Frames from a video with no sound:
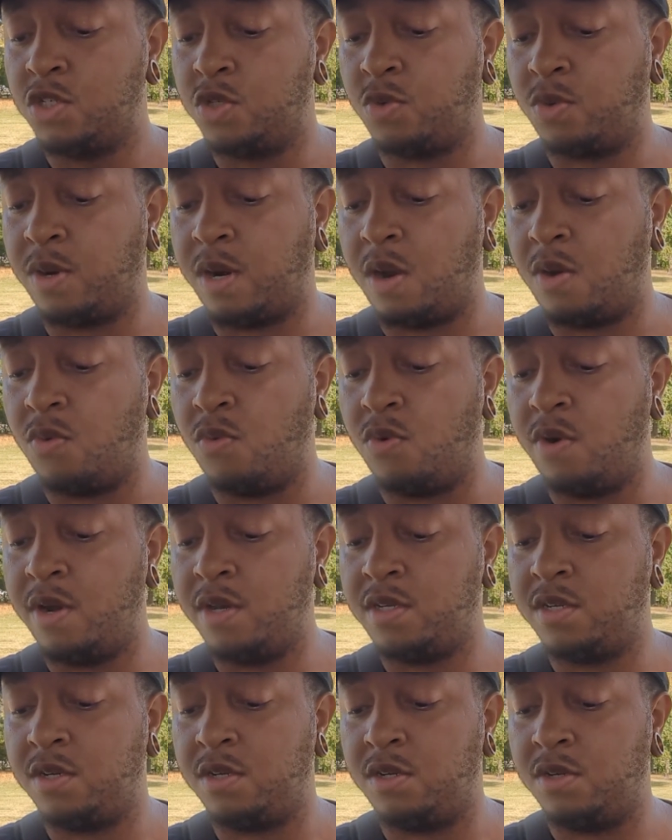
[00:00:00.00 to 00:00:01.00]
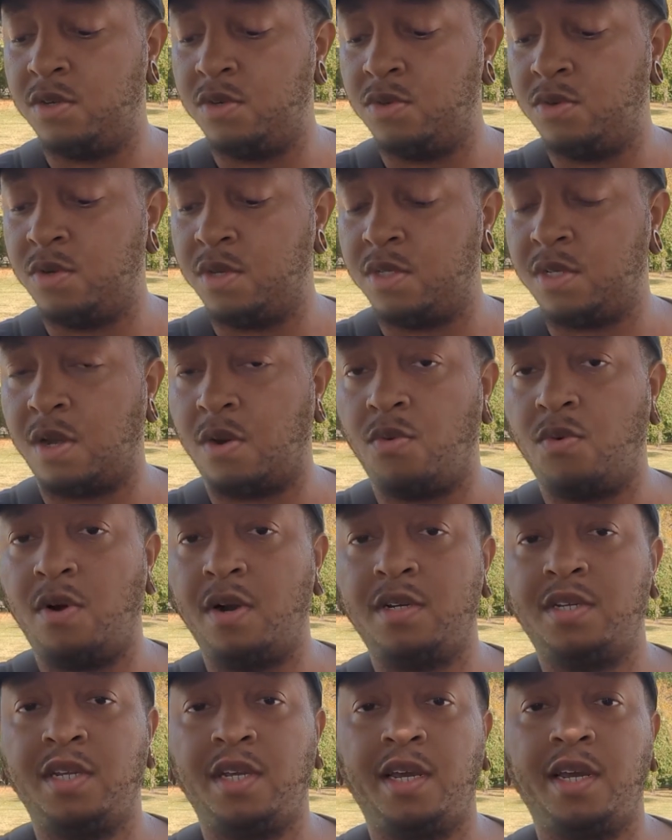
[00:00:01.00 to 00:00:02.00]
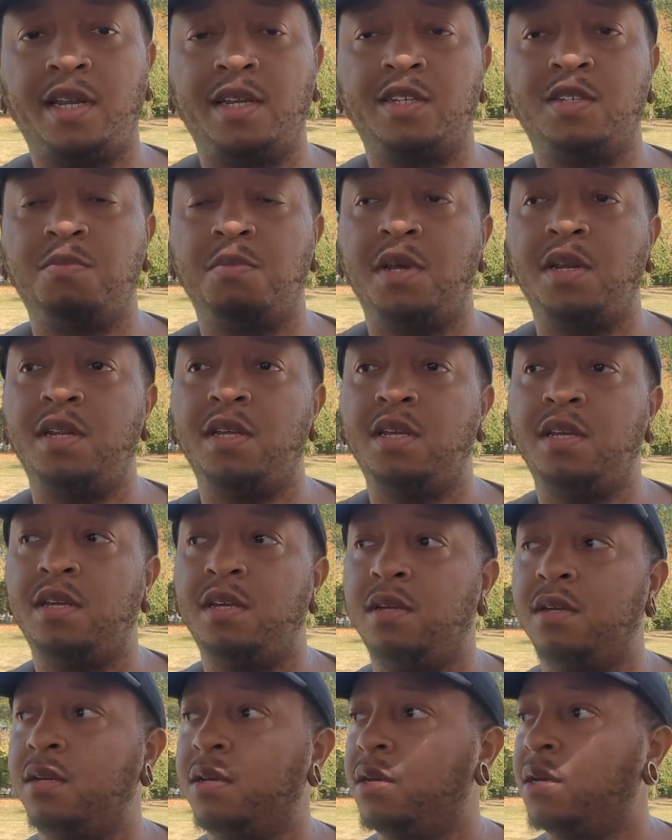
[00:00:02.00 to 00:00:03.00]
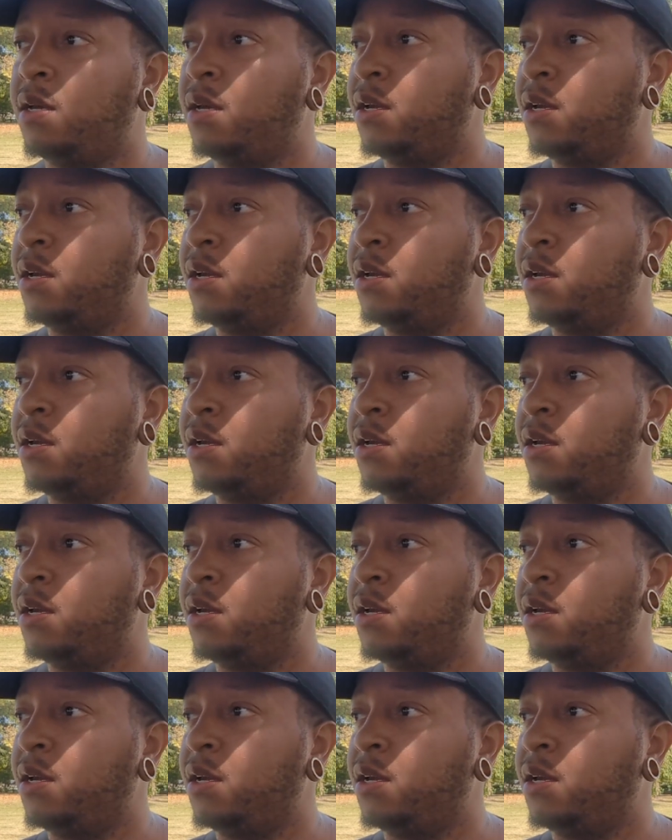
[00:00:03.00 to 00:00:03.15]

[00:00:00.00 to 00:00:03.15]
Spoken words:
So what I want to do is I want to get as many